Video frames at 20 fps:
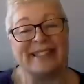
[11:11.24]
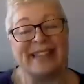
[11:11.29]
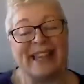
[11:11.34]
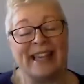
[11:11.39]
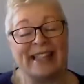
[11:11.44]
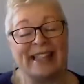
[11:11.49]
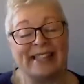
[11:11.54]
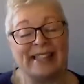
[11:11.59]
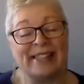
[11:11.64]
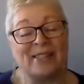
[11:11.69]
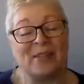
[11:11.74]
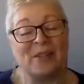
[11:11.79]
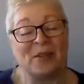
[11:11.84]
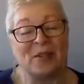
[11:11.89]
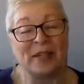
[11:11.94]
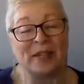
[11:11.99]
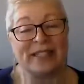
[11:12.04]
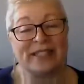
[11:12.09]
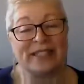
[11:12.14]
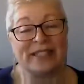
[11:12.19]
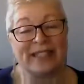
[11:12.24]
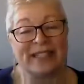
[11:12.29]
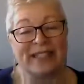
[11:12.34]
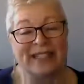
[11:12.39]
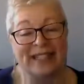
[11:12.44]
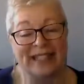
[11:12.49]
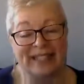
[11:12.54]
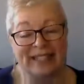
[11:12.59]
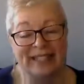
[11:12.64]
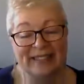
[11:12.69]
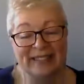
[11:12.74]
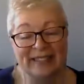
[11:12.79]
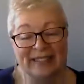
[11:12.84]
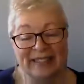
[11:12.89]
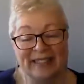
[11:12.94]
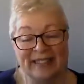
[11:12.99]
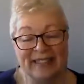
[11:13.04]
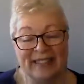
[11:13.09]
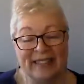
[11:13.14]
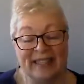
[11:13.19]
that's so exciting.
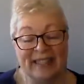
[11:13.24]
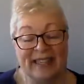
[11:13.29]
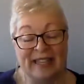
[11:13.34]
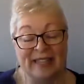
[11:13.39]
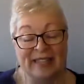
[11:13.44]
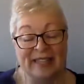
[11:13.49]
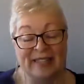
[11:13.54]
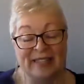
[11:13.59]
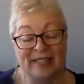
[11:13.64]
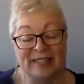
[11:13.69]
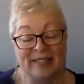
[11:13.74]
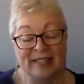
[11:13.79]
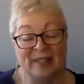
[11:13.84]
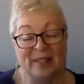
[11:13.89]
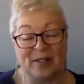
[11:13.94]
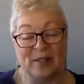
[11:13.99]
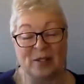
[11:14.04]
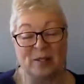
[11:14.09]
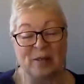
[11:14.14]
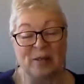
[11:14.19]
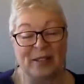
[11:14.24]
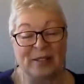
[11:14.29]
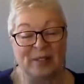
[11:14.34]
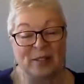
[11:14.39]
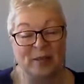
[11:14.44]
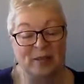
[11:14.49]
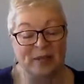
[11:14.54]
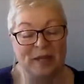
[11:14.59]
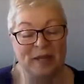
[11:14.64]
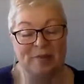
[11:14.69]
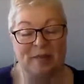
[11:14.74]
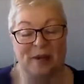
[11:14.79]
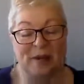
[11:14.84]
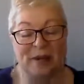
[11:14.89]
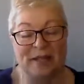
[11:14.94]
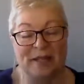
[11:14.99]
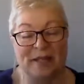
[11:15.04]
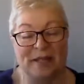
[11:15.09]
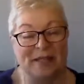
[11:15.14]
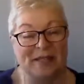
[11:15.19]
Yes, so many
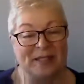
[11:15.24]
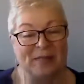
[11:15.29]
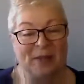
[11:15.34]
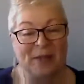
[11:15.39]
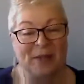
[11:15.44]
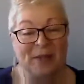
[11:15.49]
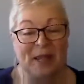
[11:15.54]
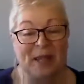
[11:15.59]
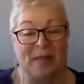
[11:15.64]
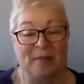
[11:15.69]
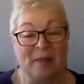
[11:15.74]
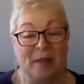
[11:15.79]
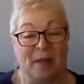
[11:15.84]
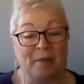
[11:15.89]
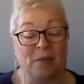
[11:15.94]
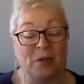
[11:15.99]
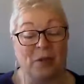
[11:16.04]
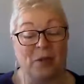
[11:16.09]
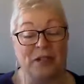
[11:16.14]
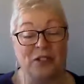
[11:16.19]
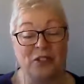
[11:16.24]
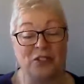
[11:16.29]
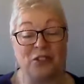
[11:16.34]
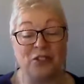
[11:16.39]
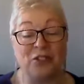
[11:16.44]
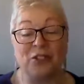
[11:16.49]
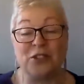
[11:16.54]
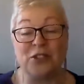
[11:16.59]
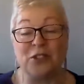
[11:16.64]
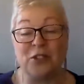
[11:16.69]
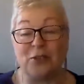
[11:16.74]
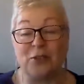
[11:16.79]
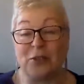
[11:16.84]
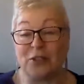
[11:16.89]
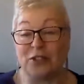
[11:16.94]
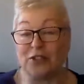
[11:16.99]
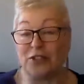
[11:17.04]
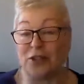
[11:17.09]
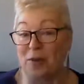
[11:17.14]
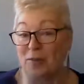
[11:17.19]
minds. Well, I'm quite sure your
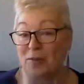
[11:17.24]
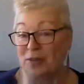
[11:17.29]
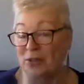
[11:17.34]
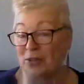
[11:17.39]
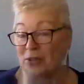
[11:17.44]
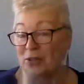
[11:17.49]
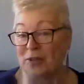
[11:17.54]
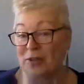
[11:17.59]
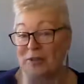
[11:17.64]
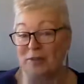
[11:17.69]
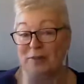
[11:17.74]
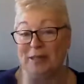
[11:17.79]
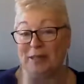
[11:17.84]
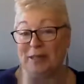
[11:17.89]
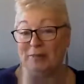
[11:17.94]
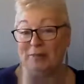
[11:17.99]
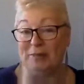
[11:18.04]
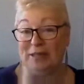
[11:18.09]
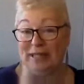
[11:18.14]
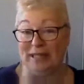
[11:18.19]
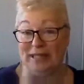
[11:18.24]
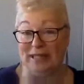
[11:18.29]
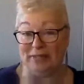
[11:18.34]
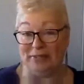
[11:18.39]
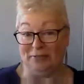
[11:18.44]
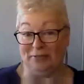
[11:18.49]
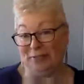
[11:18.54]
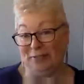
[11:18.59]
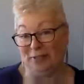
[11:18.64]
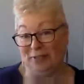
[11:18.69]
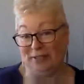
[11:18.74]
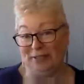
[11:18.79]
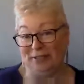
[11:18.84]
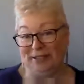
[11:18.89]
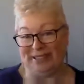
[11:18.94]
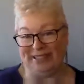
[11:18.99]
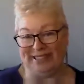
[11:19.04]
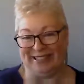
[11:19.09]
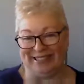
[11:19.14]
workshops are going to be completely full.